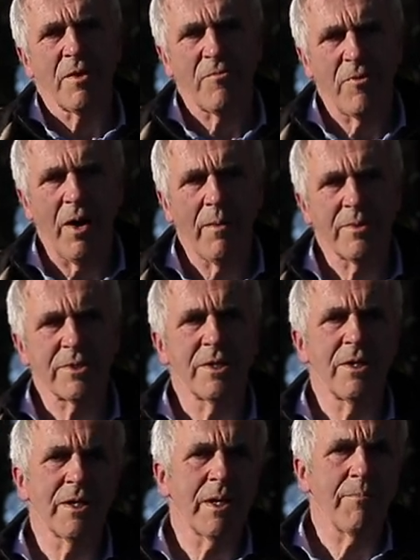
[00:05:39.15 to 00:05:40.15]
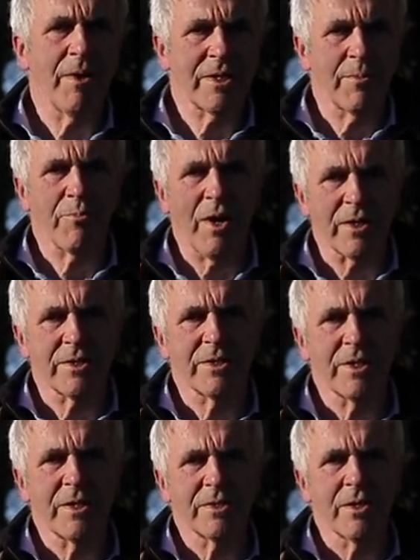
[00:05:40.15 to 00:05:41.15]
farmers learning better
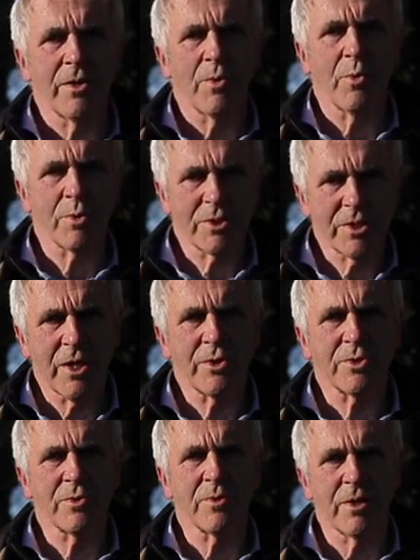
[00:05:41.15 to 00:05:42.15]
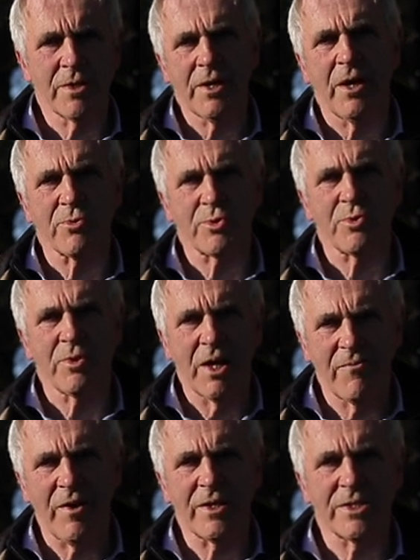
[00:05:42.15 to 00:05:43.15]
practices, or social and cultural
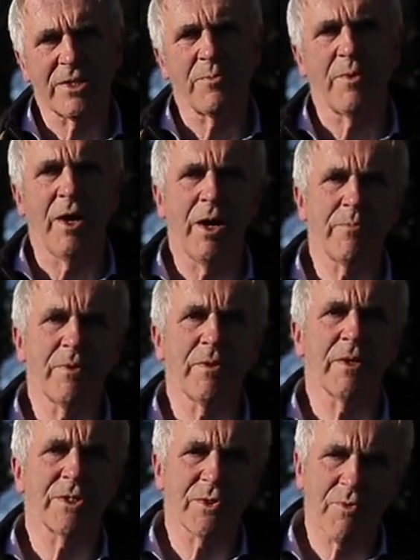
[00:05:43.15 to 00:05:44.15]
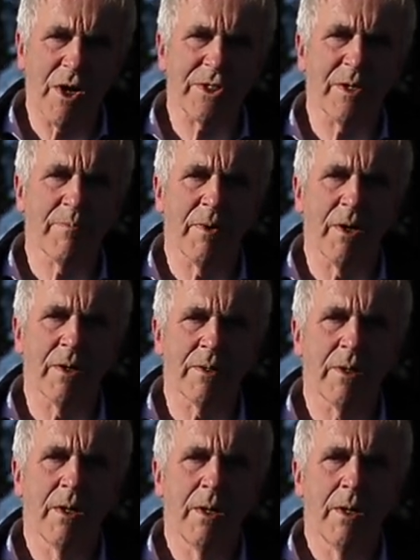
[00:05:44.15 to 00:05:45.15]
events, and we hope that this threshing barn
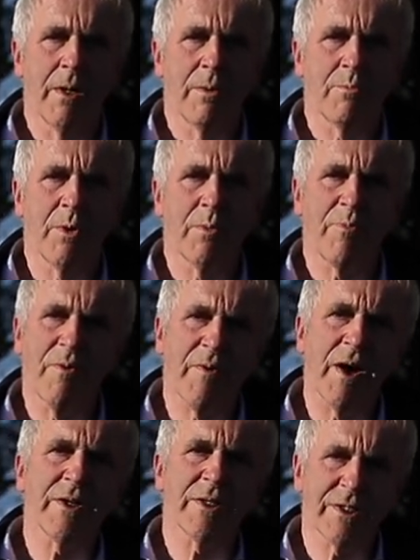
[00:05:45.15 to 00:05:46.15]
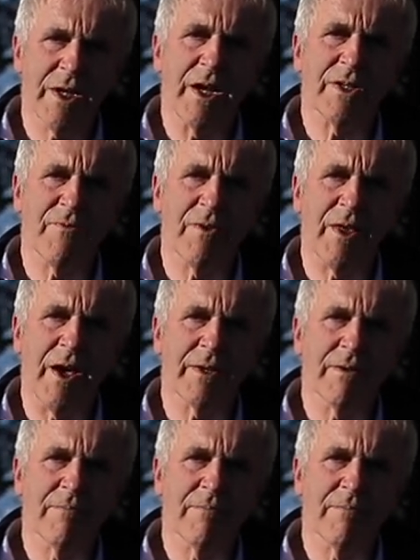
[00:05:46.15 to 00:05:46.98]
will provide a stage for that.